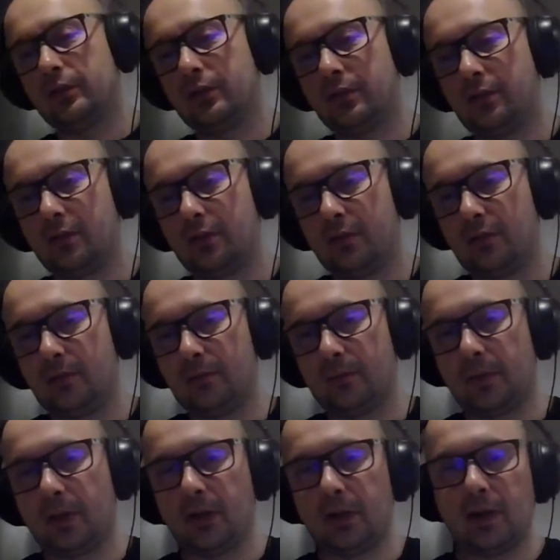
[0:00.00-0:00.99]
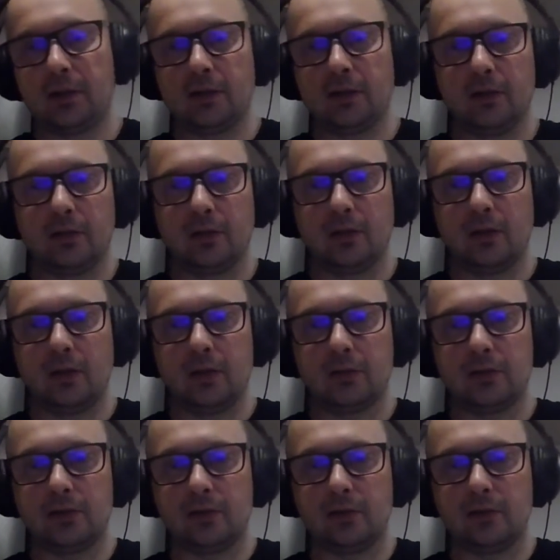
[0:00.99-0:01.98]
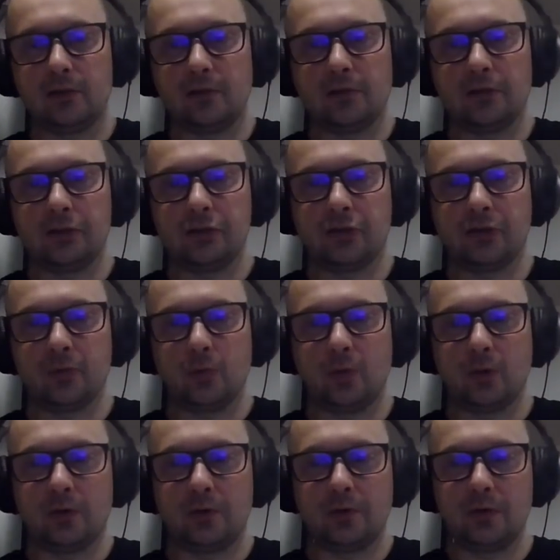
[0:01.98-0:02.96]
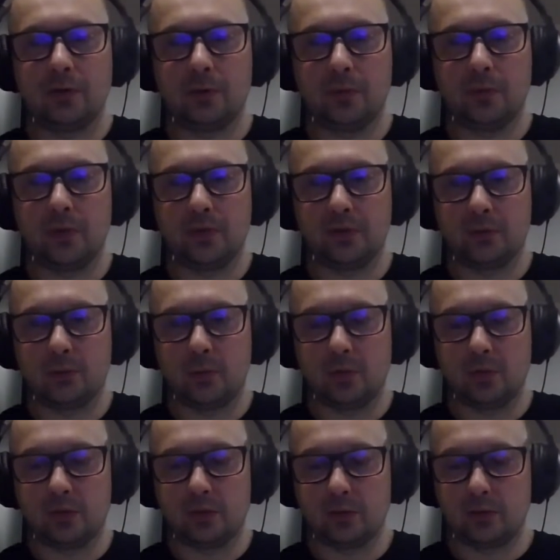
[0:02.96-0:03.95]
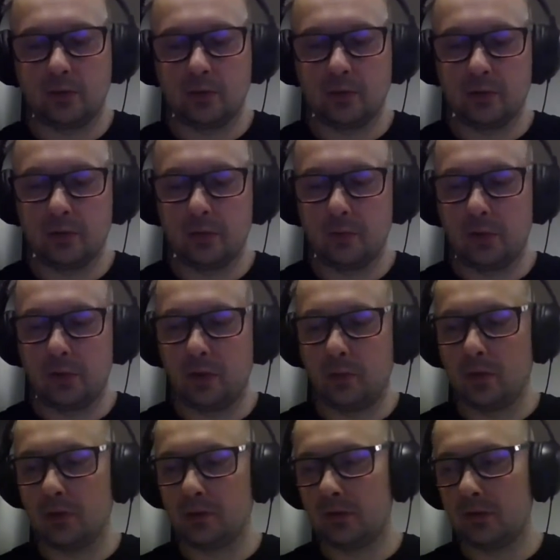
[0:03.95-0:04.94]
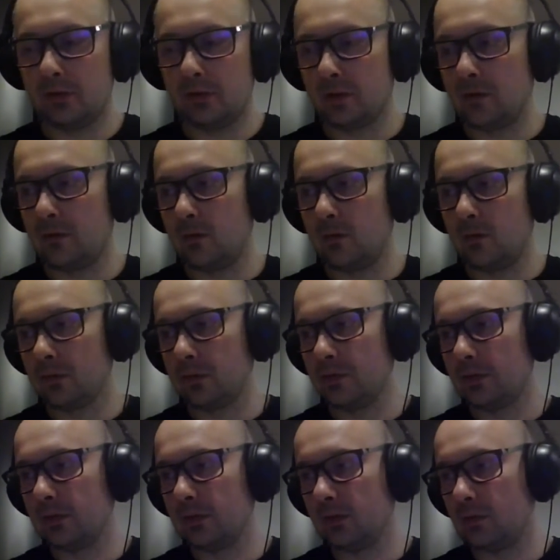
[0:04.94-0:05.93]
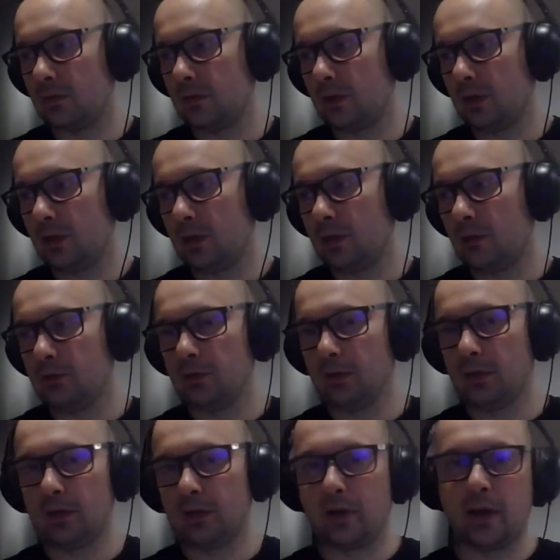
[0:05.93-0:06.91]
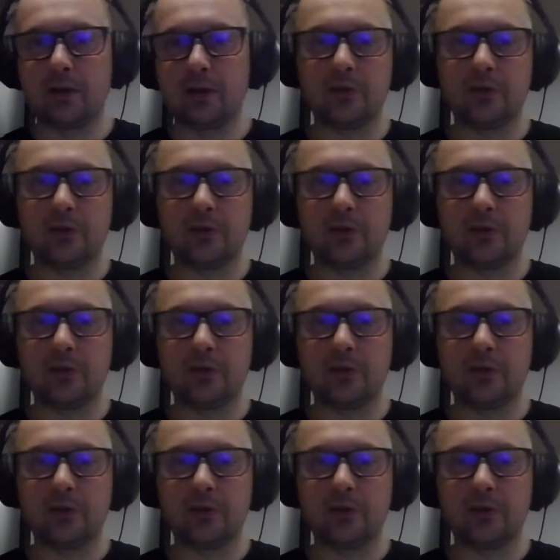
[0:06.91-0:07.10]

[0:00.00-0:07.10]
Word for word: uh, connecting the dots uh, the Richard wanna film is was going to be about the star forts. So I was like